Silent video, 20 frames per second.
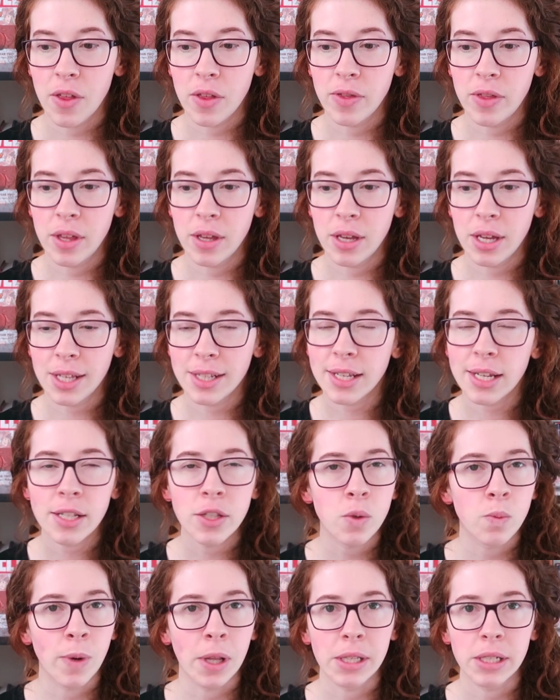
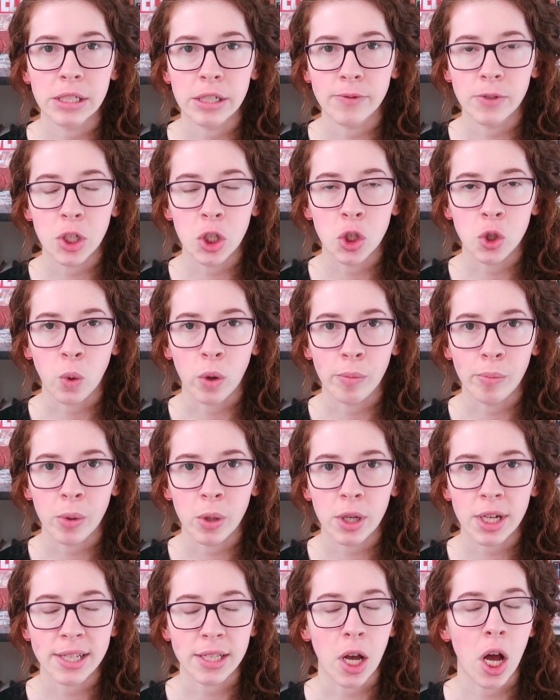It's a relatively short
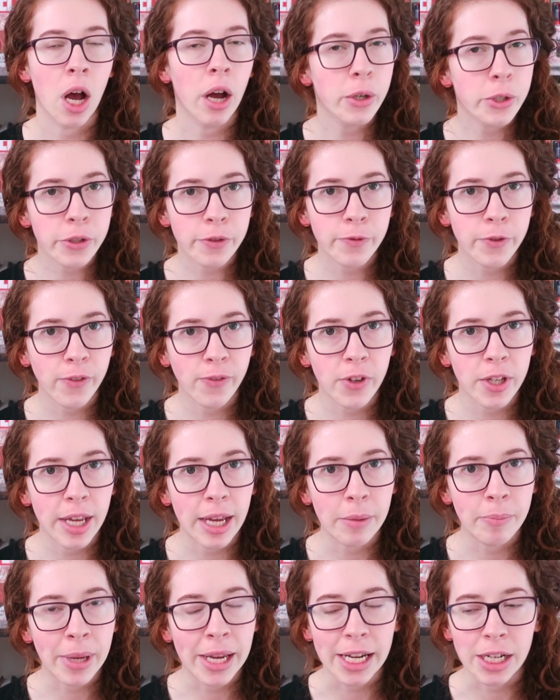book. It's
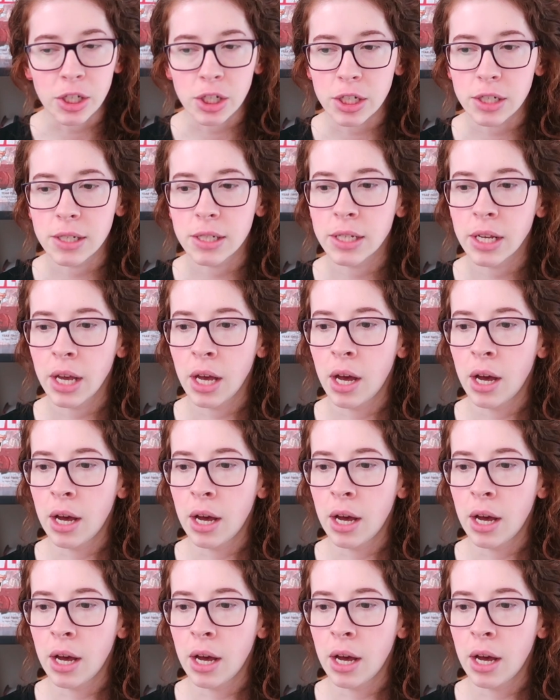158 pages.